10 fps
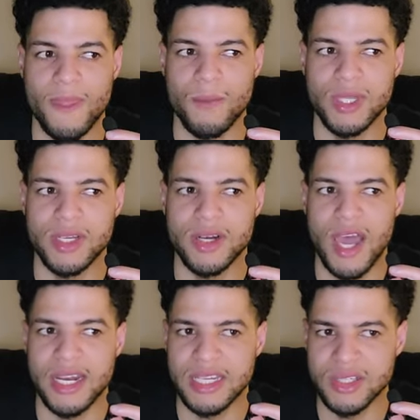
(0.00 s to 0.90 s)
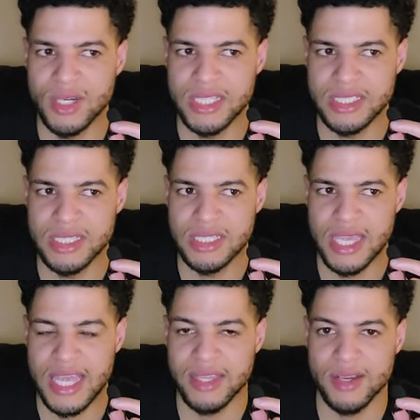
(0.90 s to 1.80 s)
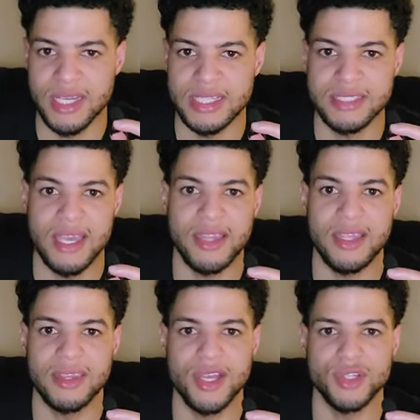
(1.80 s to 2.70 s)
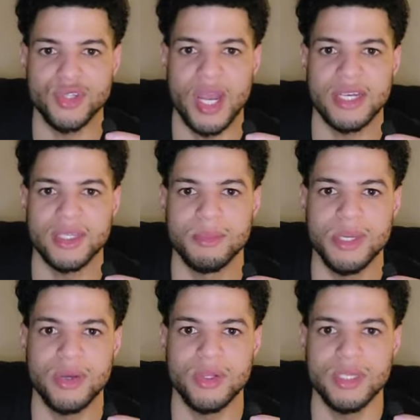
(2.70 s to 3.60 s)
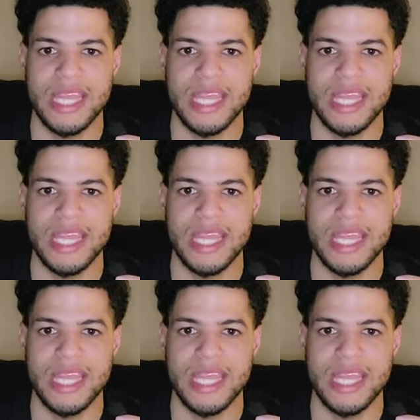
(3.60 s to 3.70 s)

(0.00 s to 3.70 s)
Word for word: when they're not interested and they're going to say that they're trying to build